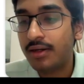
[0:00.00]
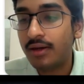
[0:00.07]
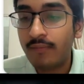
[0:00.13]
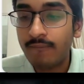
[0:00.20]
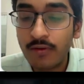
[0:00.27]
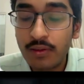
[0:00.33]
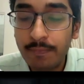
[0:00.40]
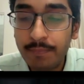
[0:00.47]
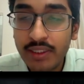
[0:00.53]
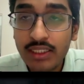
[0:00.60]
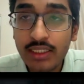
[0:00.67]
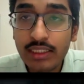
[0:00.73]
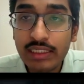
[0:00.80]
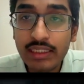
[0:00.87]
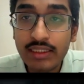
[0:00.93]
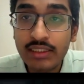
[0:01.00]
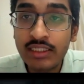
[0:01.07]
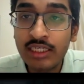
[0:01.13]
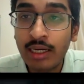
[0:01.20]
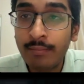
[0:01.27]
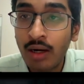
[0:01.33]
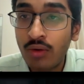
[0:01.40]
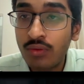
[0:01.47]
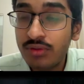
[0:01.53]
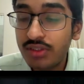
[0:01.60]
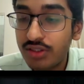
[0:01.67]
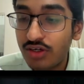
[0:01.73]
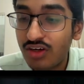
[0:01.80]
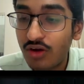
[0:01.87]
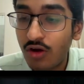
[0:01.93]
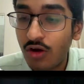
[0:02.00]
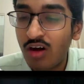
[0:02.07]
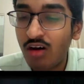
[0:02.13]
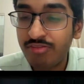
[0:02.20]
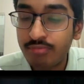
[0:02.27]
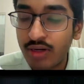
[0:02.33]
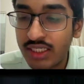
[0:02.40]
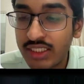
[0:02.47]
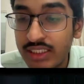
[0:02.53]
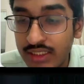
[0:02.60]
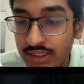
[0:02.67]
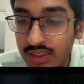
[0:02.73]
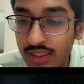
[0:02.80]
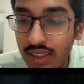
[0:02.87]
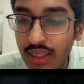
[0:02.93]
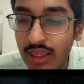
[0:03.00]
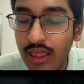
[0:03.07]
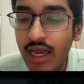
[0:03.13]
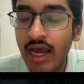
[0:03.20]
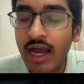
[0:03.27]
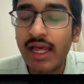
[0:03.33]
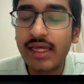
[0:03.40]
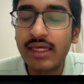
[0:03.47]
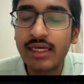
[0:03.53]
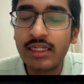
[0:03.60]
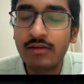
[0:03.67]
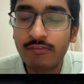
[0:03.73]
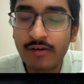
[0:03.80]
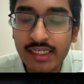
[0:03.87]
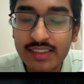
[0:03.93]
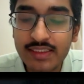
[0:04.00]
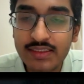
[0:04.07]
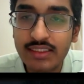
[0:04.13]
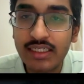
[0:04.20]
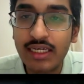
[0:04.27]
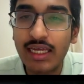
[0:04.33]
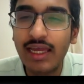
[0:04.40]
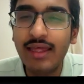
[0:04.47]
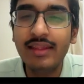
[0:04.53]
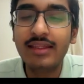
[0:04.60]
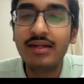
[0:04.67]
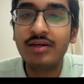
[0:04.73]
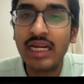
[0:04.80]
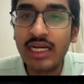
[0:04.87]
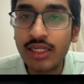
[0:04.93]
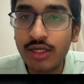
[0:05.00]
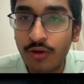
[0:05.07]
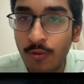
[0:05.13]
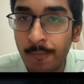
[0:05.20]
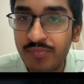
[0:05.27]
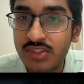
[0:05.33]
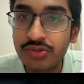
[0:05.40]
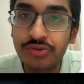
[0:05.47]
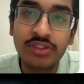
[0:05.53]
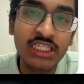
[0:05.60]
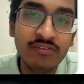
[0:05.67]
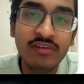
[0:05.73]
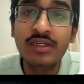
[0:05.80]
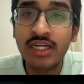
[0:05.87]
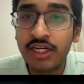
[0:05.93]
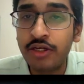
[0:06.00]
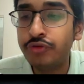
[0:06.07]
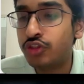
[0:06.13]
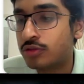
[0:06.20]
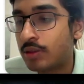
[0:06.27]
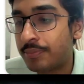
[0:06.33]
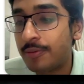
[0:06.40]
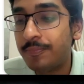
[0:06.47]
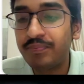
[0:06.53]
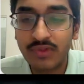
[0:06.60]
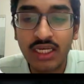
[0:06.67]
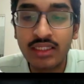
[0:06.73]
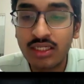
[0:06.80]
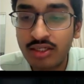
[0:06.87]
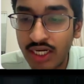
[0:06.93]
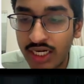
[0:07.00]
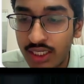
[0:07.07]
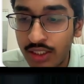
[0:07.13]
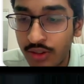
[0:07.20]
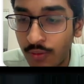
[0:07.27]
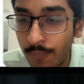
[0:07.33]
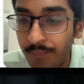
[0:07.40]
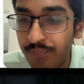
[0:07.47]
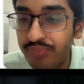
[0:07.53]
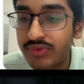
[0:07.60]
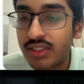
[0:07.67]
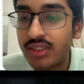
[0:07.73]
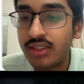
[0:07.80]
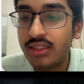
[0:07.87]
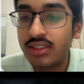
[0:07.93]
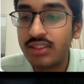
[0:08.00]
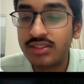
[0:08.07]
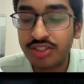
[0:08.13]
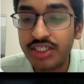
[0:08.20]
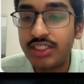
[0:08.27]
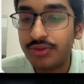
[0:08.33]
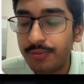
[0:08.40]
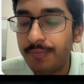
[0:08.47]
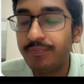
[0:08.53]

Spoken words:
would be the amount of money I invest in the radio, so TV, radio, newspaper, in the radio, 32,